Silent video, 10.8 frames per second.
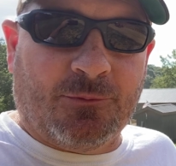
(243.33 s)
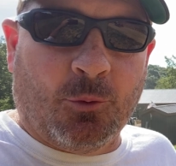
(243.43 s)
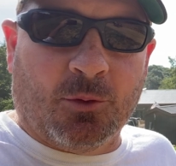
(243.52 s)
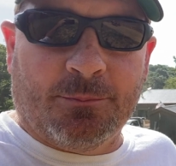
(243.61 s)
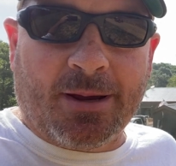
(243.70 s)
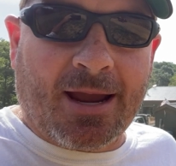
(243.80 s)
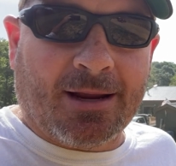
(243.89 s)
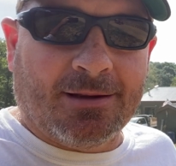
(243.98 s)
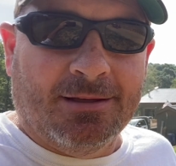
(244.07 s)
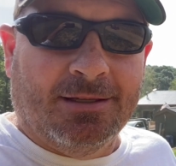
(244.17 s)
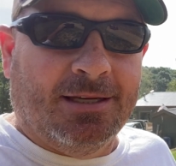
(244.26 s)
forward and back.
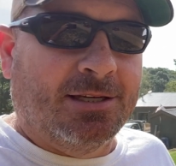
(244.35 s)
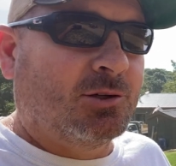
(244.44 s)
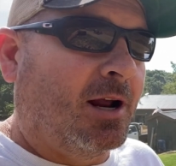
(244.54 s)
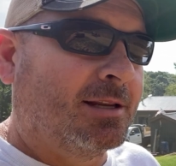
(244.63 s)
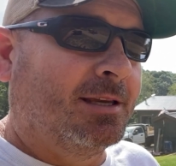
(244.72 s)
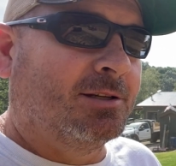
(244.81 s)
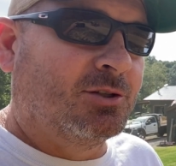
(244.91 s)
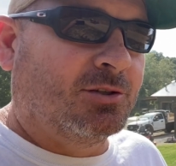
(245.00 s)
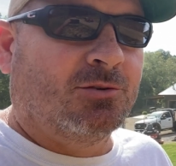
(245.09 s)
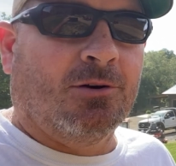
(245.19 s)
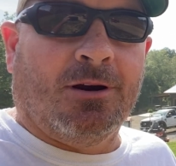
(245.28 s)
He's trying to get it
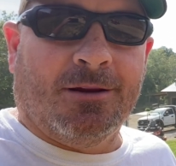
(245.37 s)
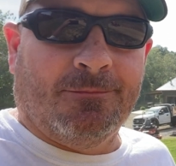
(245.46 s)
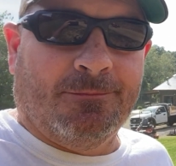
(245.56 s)
just right.